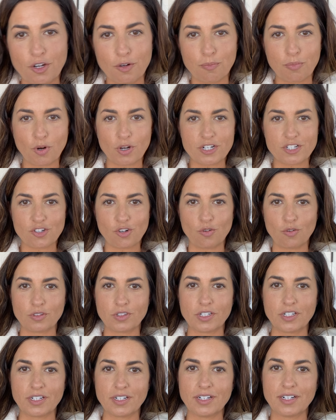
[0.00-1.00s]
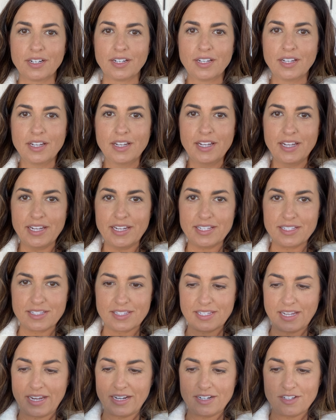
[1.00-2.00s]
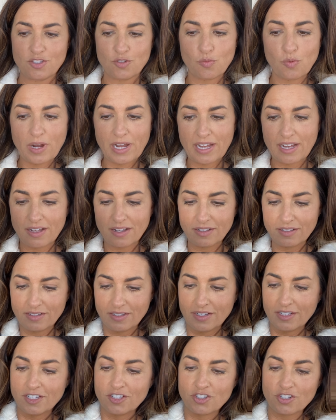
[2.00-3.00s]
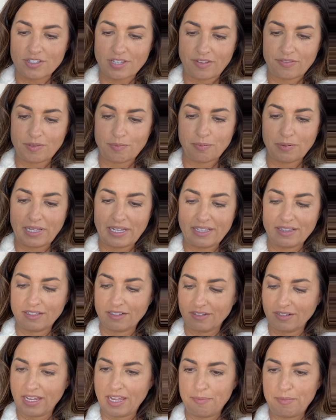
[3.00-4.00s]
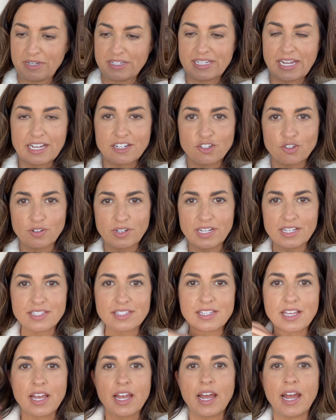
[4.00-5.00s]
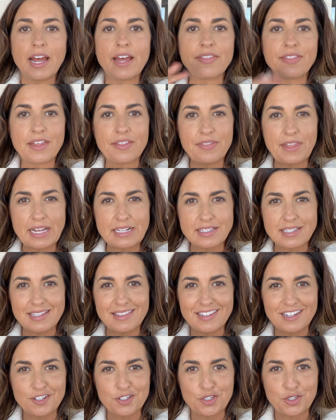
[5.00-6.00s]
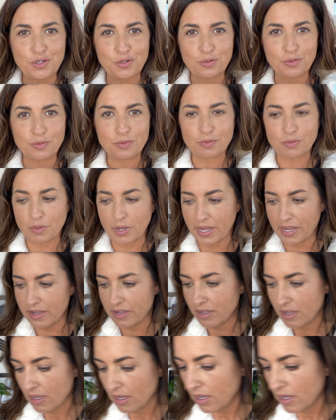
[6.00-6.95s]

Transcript: your brush holder inside as well. Just have to play a little game of Tetris. And then that's in there too, okay?